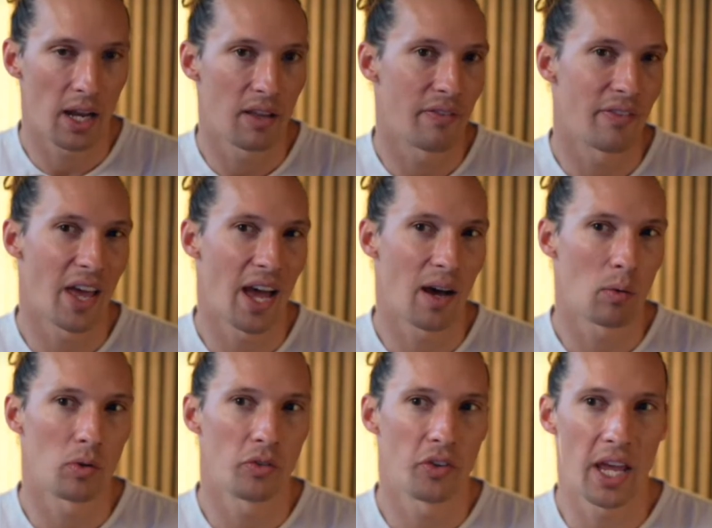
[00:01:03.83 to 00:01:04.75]
And that
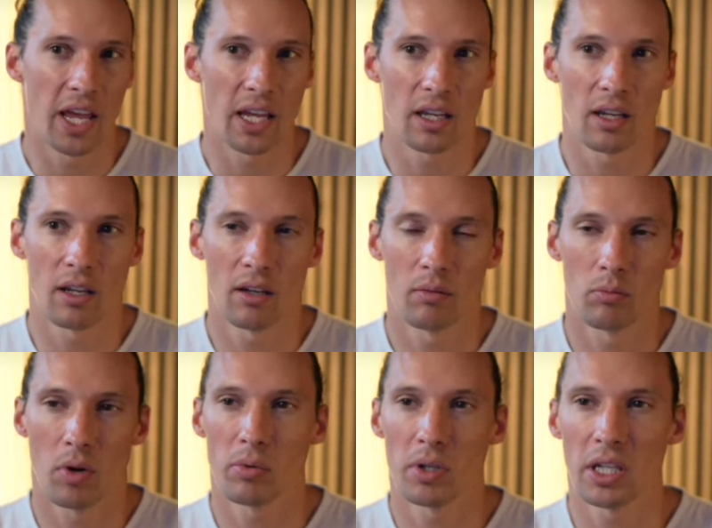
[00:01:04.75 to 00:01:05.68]
will take
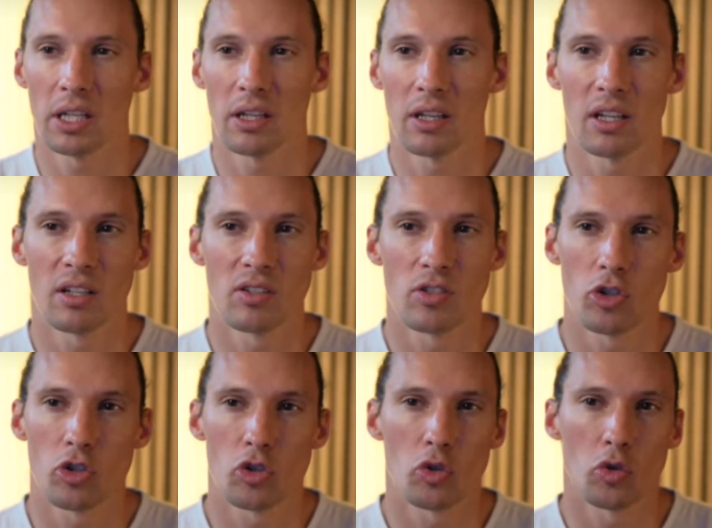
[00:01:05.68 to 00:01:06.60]
probably
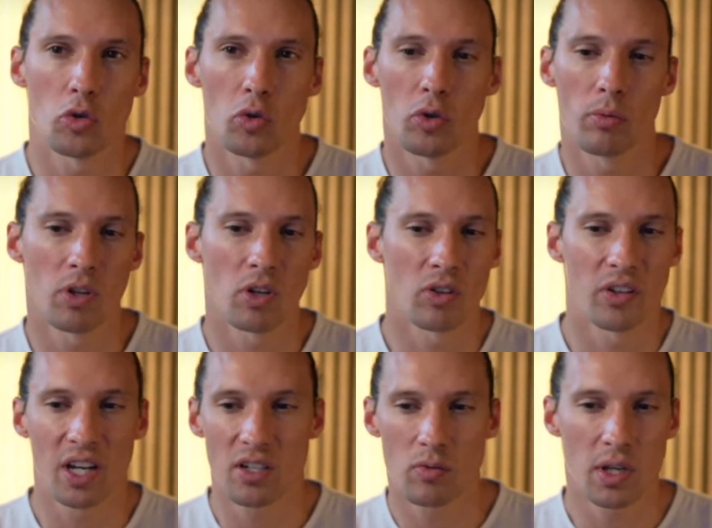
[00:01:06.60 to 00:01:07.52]
into the middle of
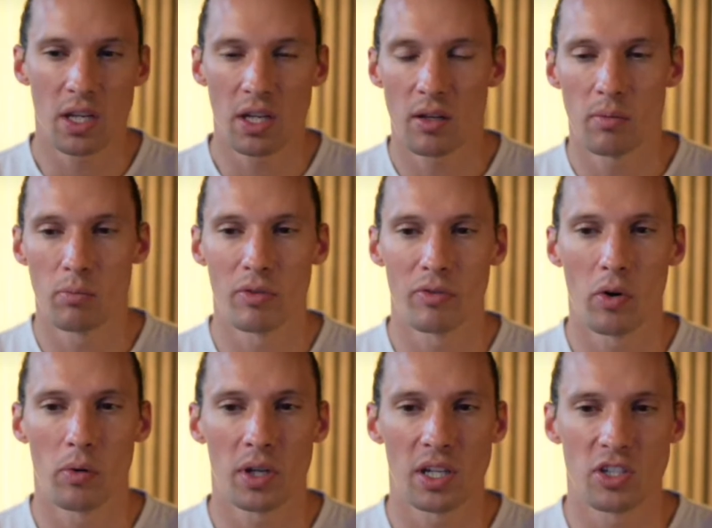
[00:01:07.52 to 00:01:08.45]
next week before
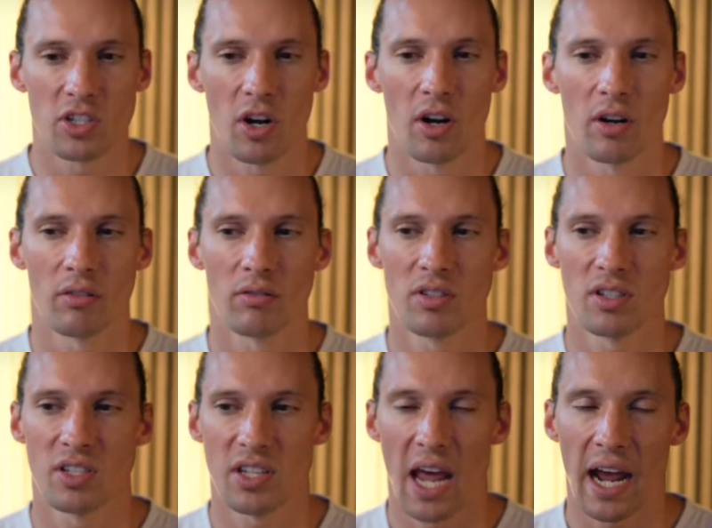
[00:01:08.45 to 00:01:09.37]
we can start
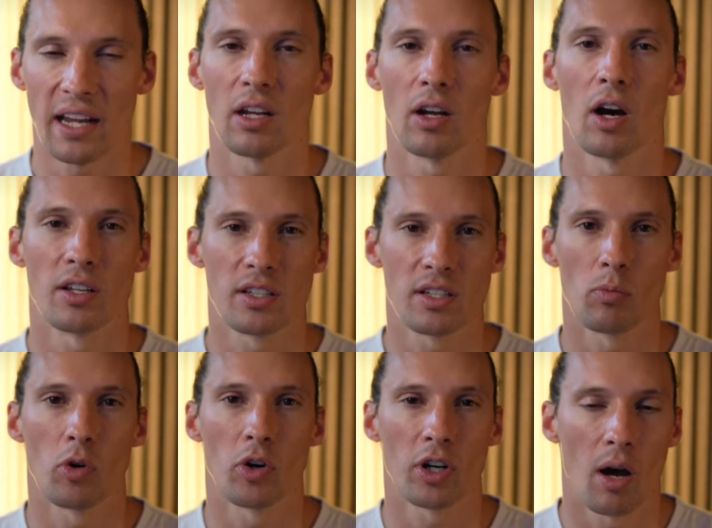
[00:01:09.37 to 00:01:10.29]
stacking on some
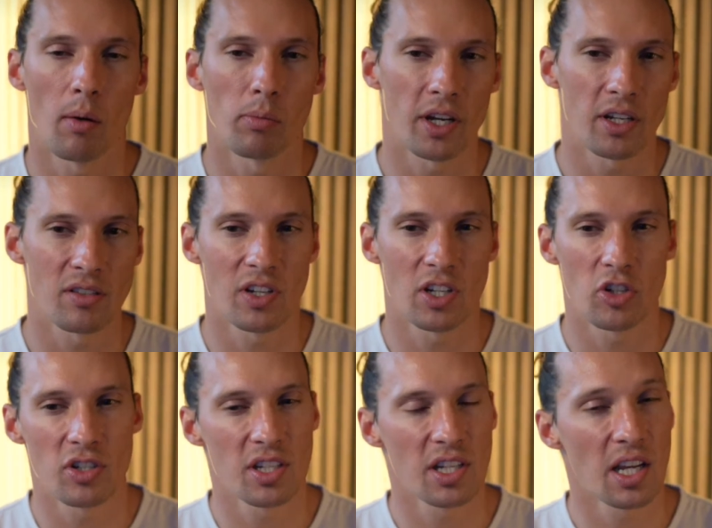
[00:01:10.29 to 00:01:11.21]
more complex
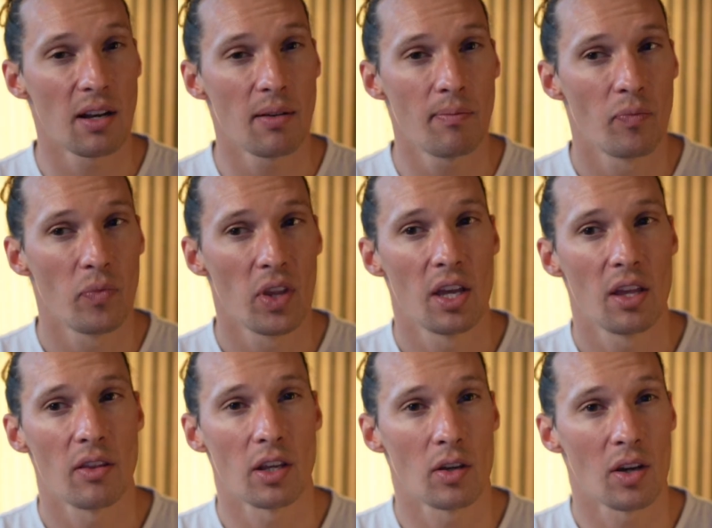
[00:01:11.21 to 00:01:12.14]
features again
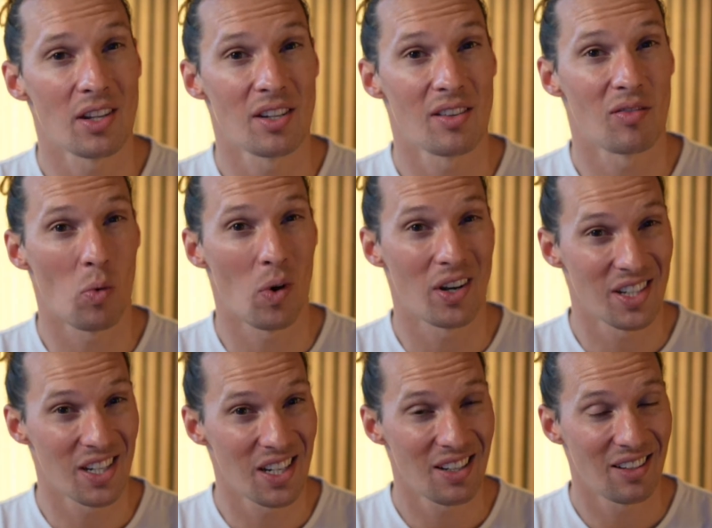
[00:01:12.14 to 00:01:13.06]
that you guys have
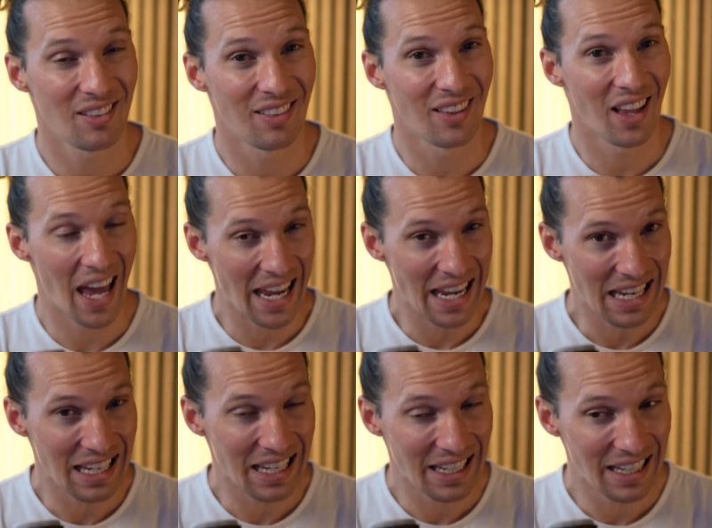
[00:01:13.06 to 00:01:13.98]
wanted, like